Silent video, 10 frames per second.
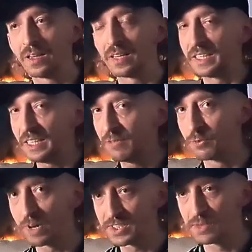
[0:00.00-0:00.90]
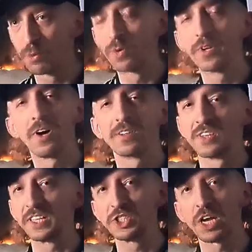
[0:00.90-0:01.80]
like even Reservoir Dogs,
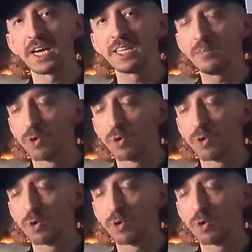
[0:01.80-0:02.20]
like Jackie